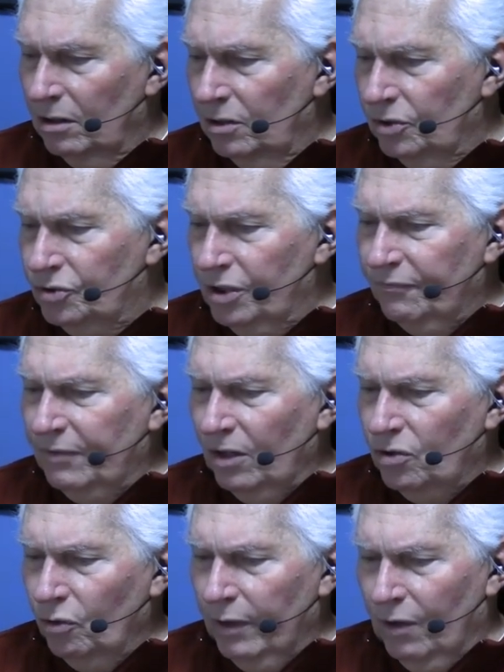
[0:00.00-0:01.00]
shifting
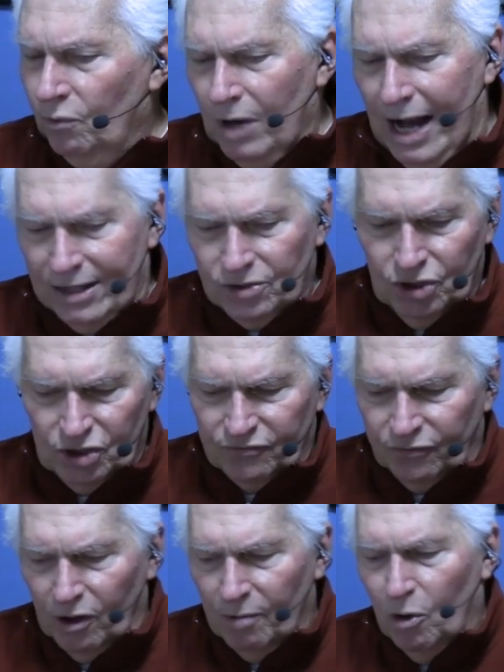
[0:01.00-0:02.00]
to Iraq just
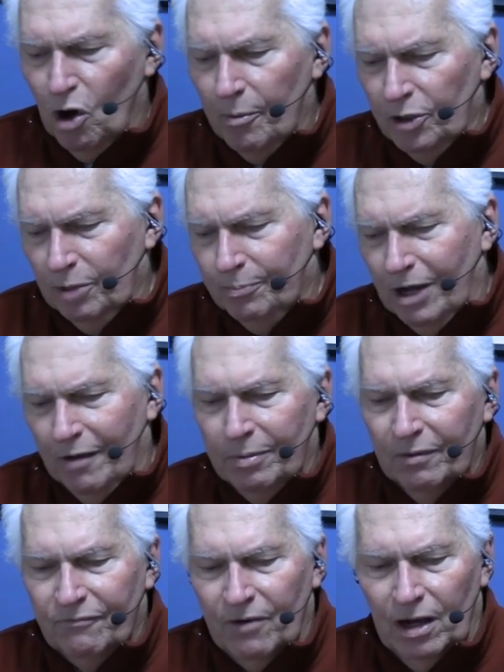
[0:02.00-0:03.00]
for a moment. You've probably
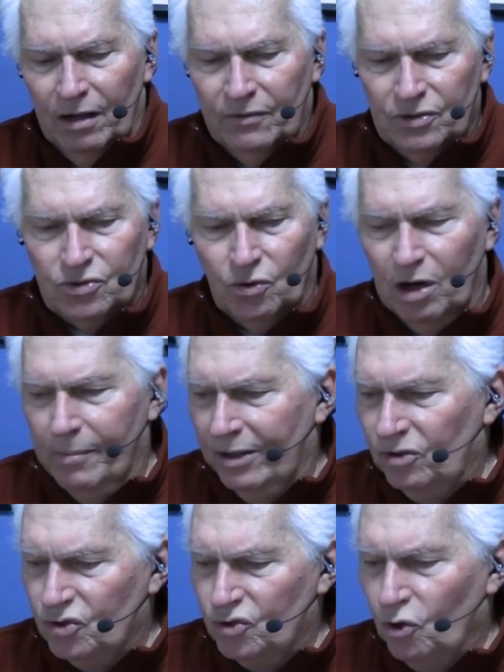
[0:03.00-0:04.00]
been following the story
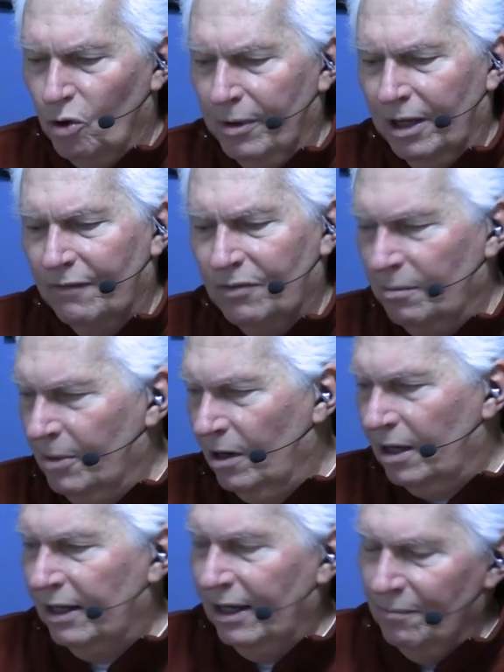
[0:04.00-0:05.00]
about the storming of the
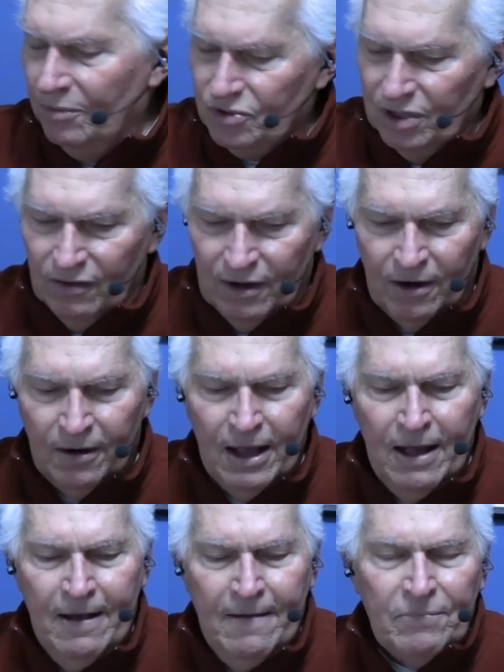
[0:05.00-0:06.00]
American embassy there.
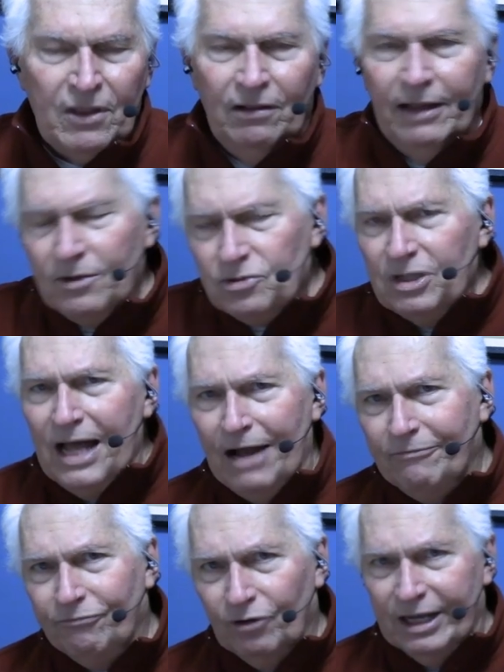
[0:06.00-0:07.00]
Let's
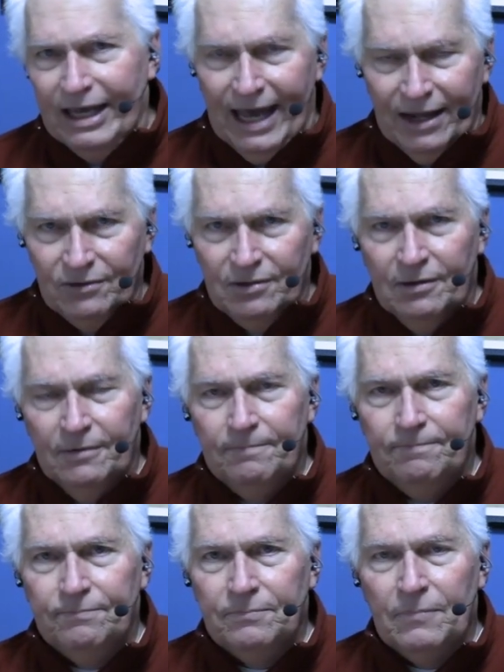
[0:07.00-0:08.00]
not forget
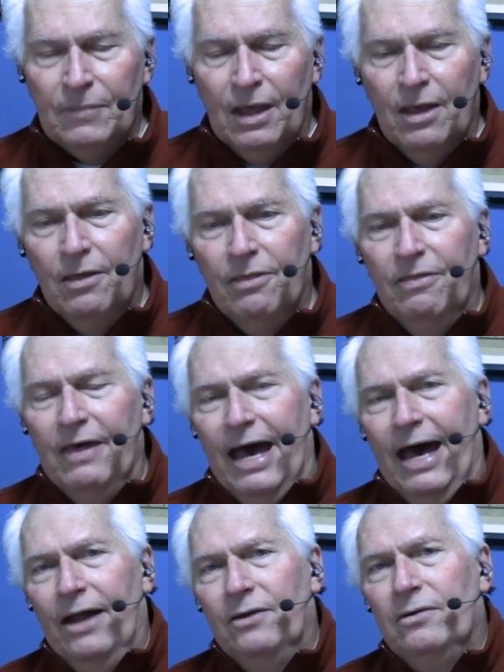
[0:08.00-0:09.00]

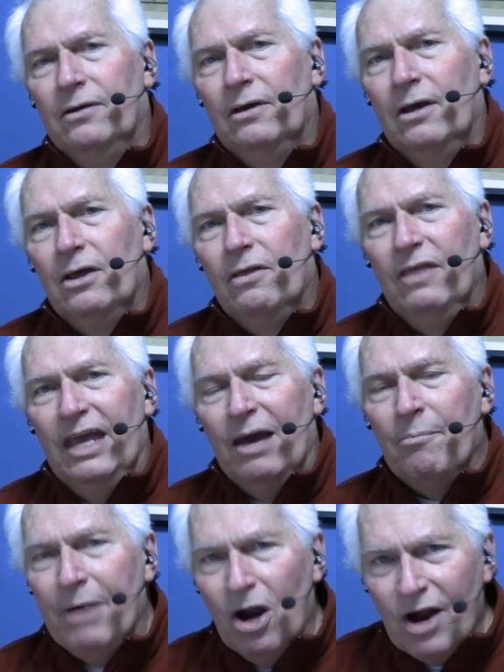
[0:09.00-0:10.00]
that the
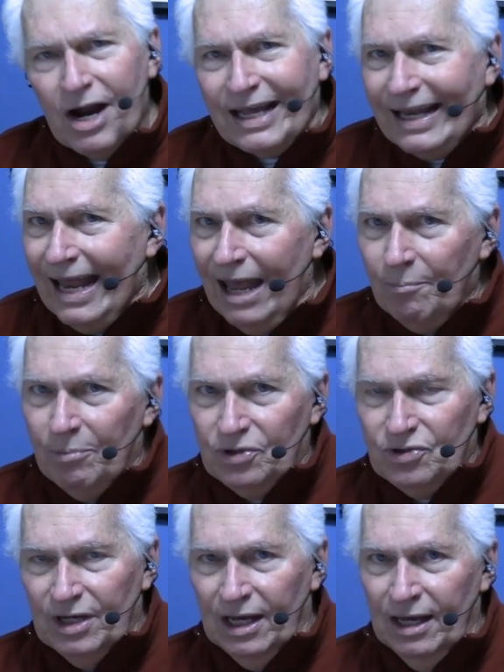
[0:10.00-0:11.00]
American
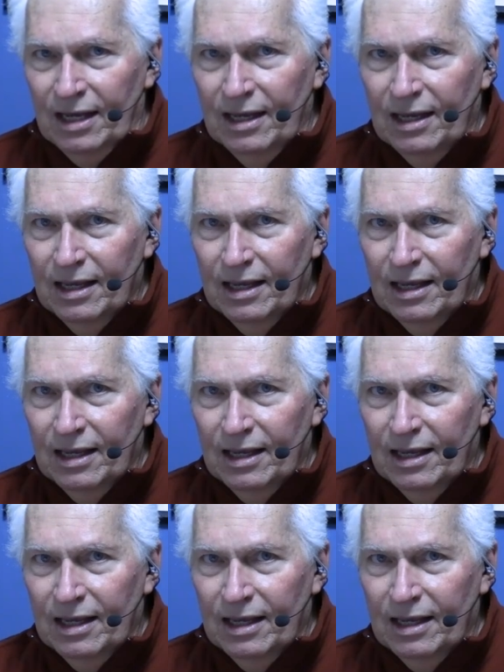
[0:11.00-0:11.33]
embassy,